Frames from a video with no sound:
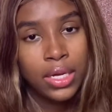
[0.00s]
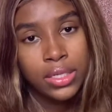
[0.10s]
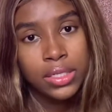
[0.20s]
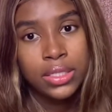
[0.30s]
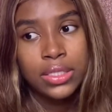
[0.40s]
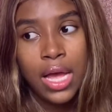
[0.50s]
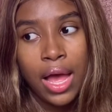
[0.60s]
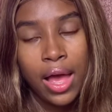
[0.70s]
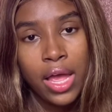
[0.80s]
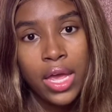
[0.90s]
because
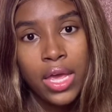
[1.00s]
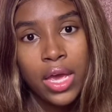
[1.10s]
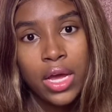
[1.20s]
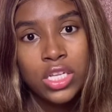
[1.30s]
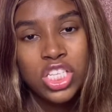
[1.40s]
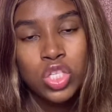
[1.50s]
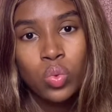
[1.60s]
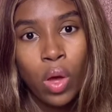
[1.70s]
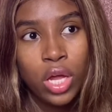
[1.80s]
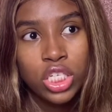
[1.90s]
I
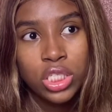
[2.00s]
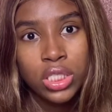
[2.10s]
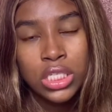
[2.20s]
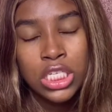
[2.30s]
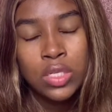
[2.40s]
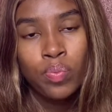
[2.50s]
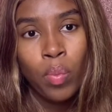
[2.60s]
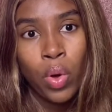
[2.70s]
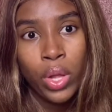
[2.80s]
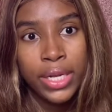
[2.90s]
swatched the
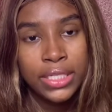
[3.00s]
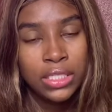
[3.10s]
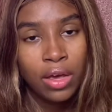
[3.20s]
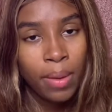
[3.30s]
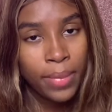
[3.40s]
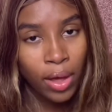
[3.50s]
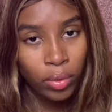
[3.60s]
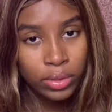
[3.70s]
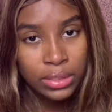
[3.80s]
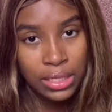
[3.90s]
smallest
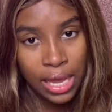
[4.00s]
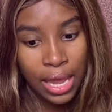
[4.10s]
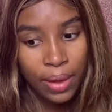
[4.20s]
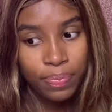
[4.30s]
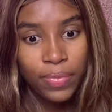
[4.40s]
amount today.